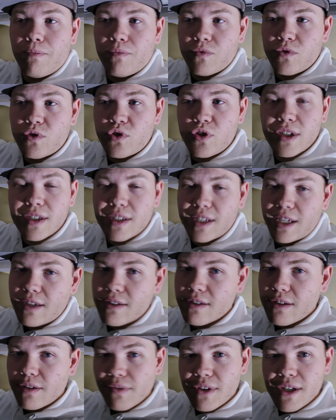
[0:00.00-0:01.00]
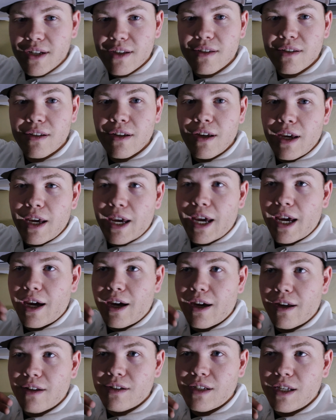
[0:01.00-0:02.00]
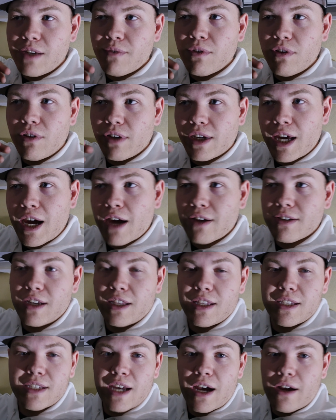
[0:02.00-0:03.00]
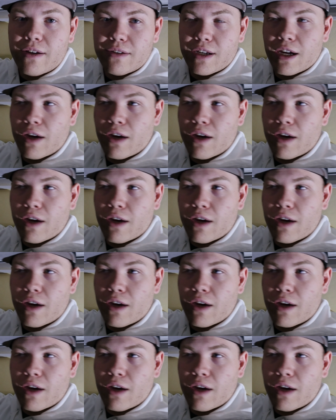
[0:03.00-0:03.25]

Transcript: just east of us, and even looking outside this house,